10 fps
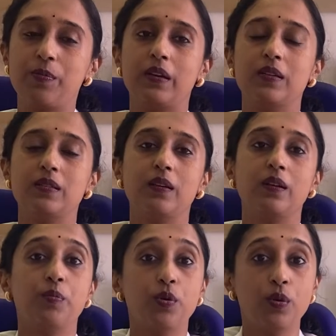practicing
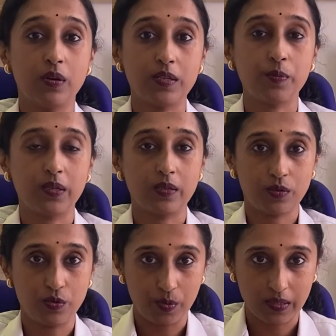at Apollo Hospitals,
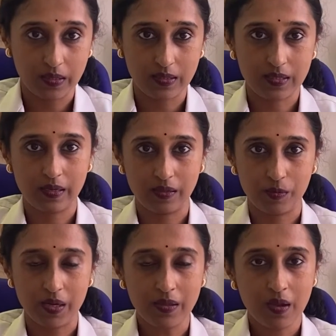Jubilee Hills,
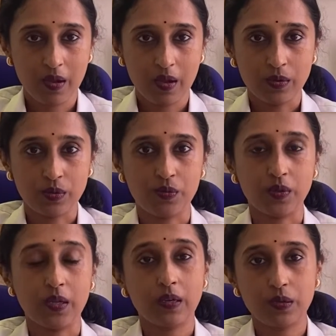Hyderabad. So for
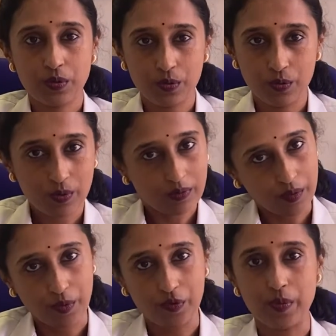the next
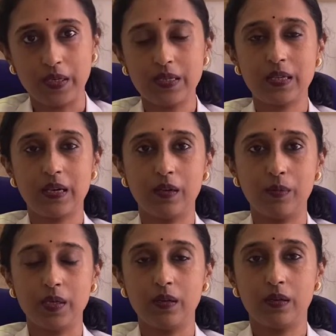couple of minutes, I
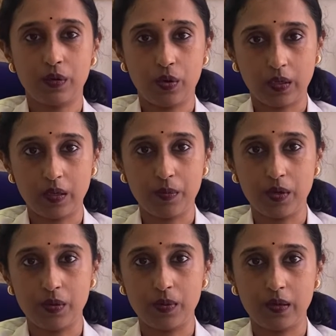will be talking
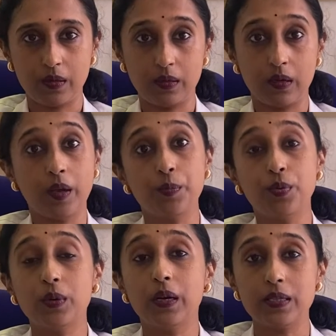about
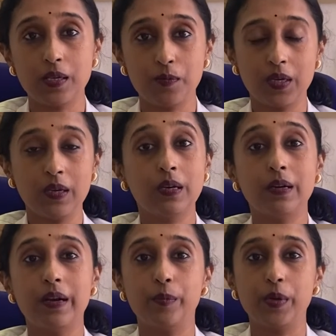hypoglycemia in
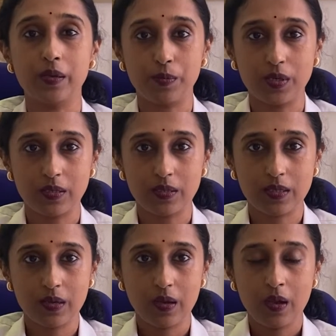diabetic
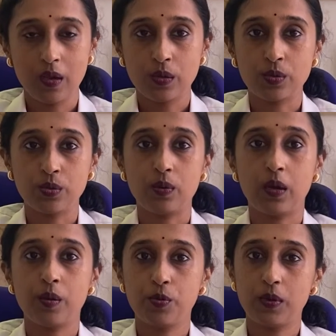patients. So
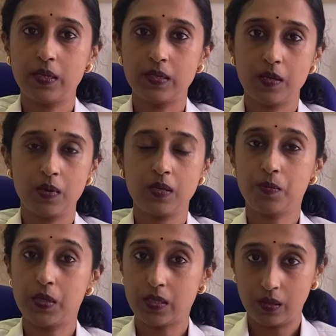hypoglycemia is
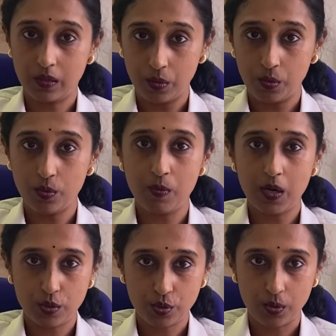basically low
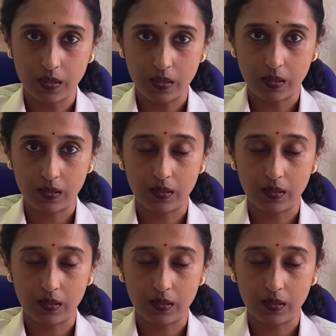blood sugar